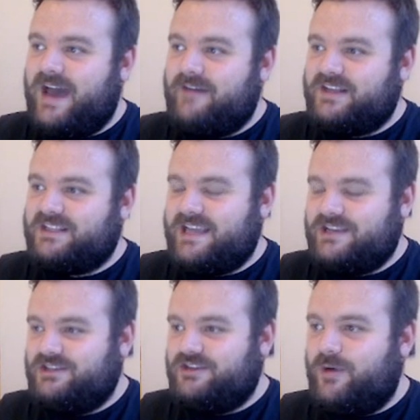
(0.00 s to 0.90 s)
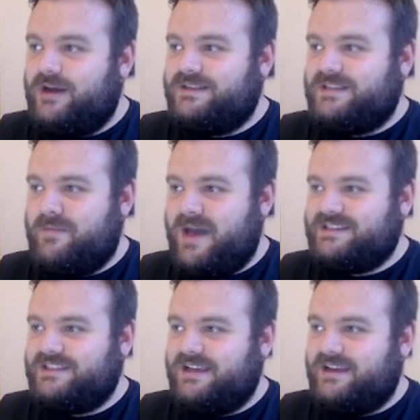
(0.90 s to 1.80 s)
having Sacha Dhawan as the
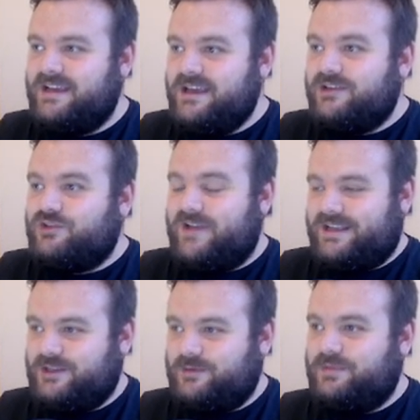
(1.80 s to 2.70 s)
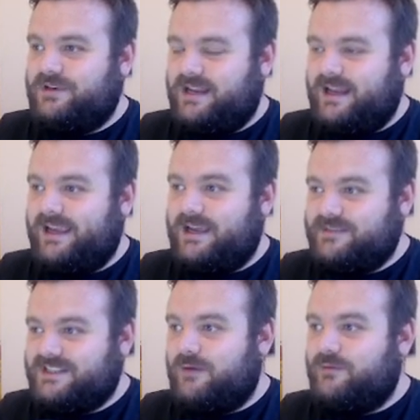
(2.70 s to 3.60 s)
master dress up and ally
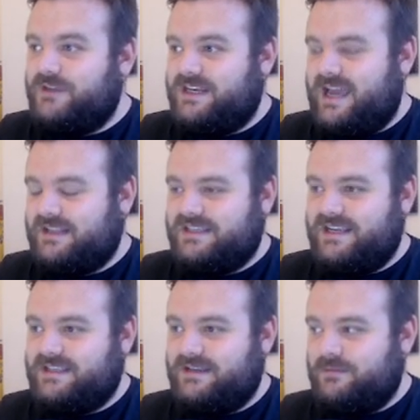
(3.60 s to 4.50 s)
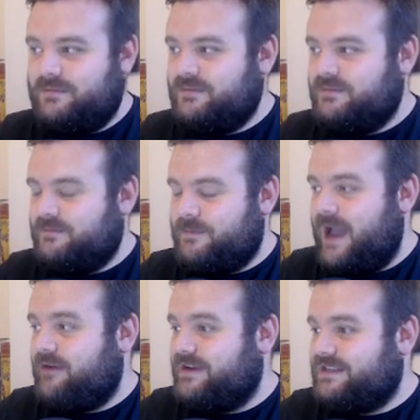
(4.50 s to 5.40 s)
himself with the Nazis in
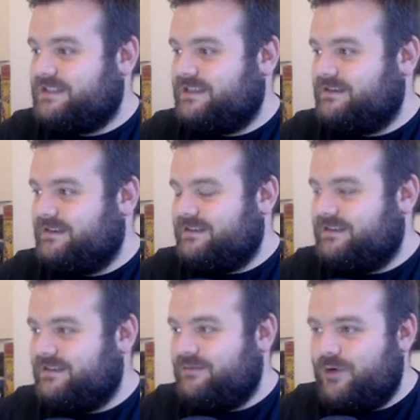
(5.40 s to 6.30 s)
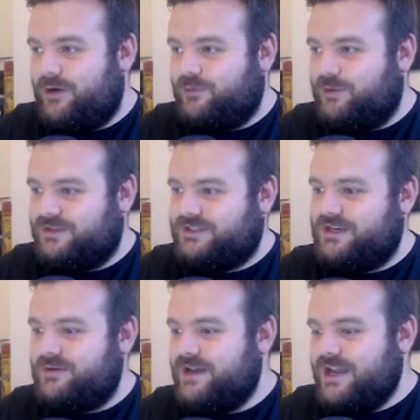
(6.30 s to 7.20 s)
Paris and in, in World War
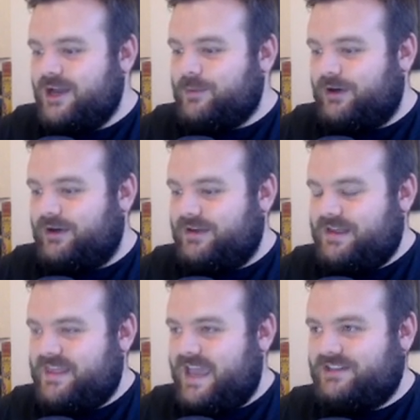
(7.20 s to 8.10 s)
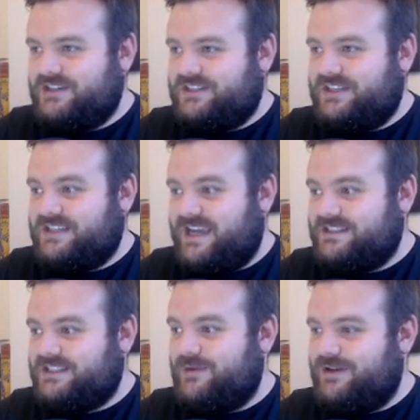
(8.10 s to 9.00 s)
Two, but it just
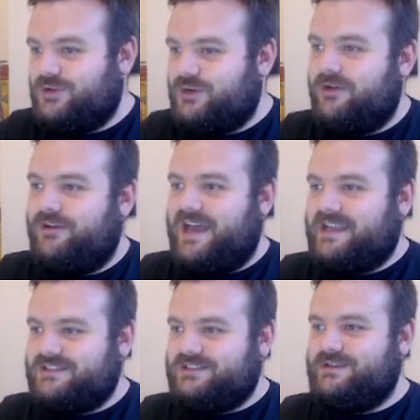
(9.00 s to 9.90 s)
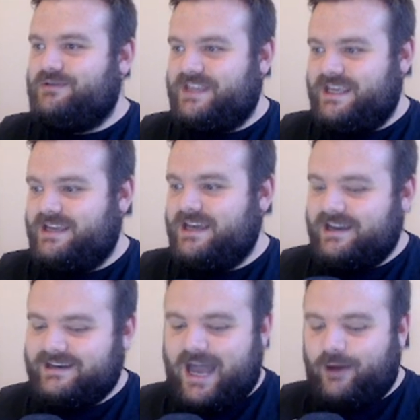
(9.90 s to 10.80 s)
decides to ignore all that and do the
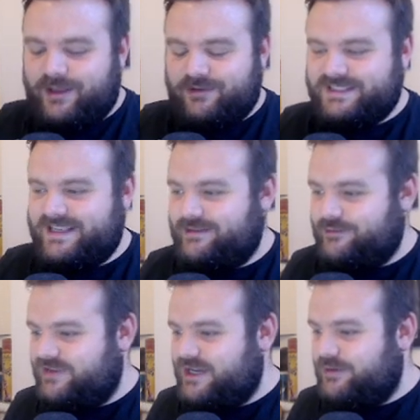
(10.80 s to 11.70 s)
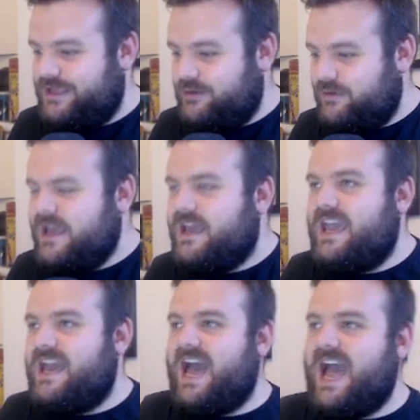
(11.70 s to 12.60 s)
now they'll see the real you.
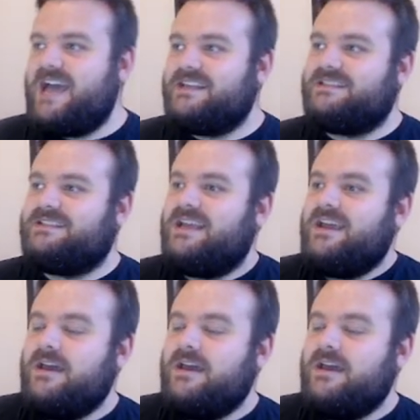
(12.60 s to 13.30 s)
It has